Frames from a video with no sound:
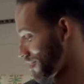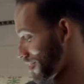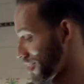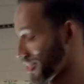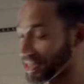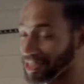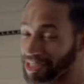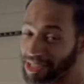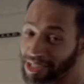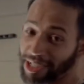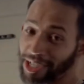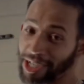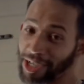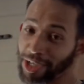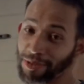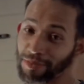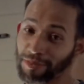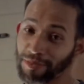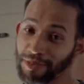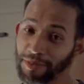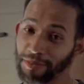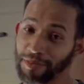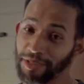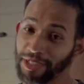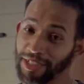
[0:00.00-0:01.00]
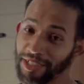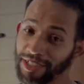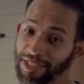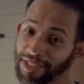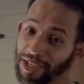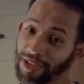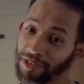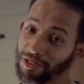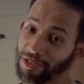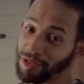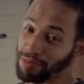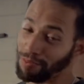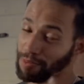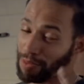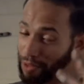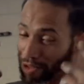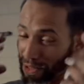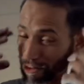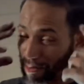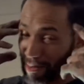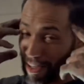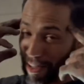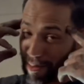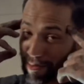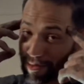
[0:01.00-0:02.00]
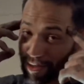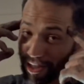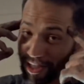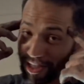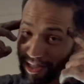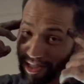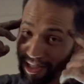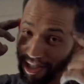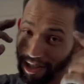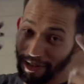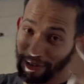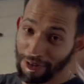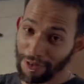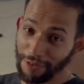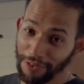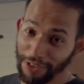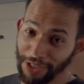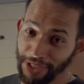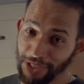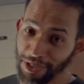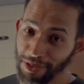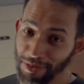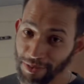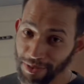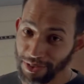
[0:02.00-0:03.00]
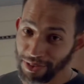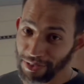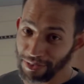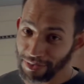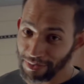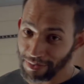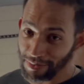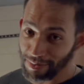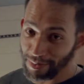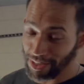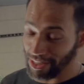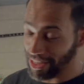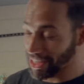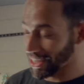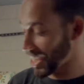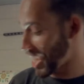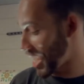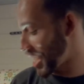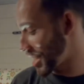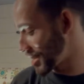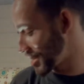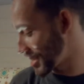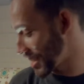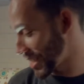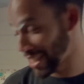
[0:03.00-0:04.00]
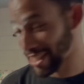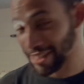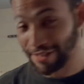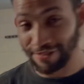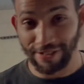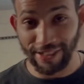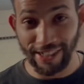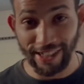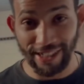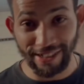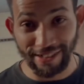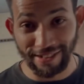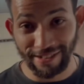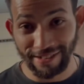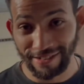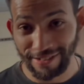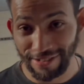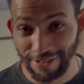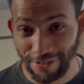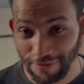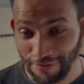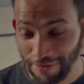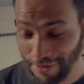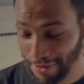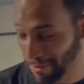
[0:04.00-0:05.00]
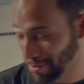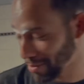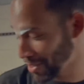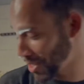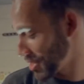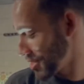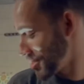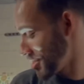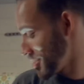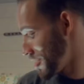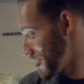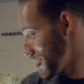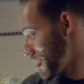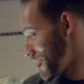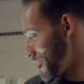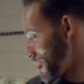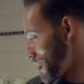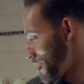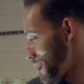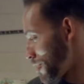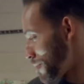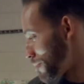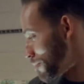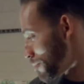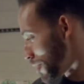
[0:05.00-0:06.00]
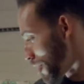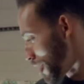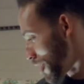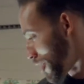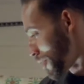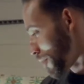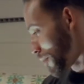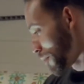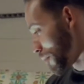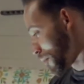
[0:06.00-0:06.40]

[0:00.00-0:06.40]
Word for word: He done helped me because I was blowing my brains out over here with the with the goddamn ring. You feel me? But